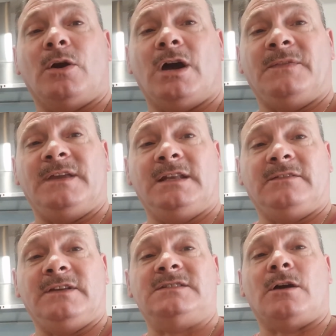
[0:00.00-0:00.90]
at the end of
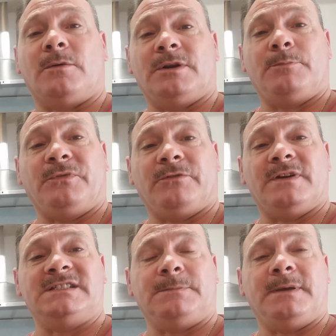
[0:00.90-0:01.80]
this, I'm going to put the
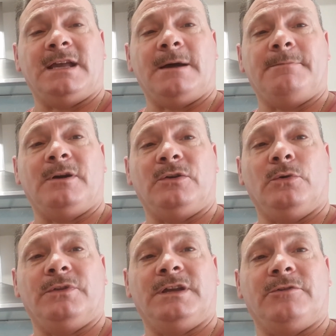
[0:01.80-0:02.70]
recipe up and
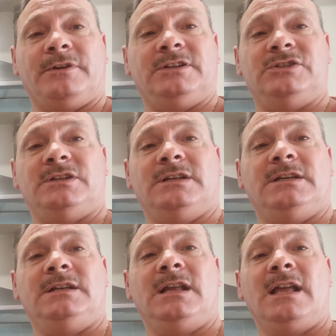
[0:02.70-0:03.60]
all the ingredients you
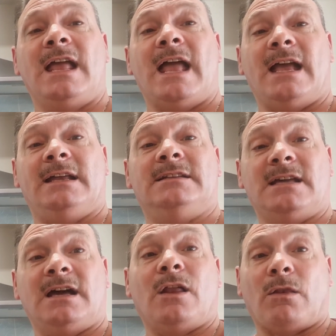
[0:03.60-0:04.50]
need, and
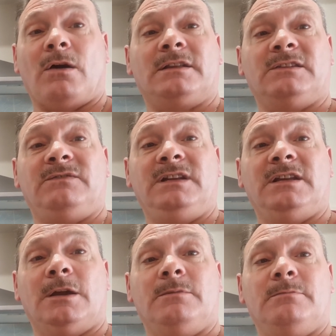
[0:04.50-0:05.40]
like the
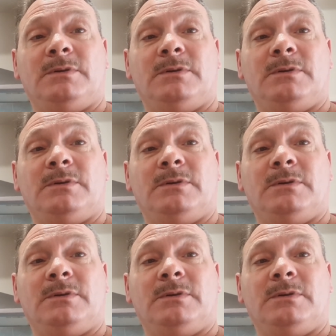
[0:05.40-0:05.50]
video,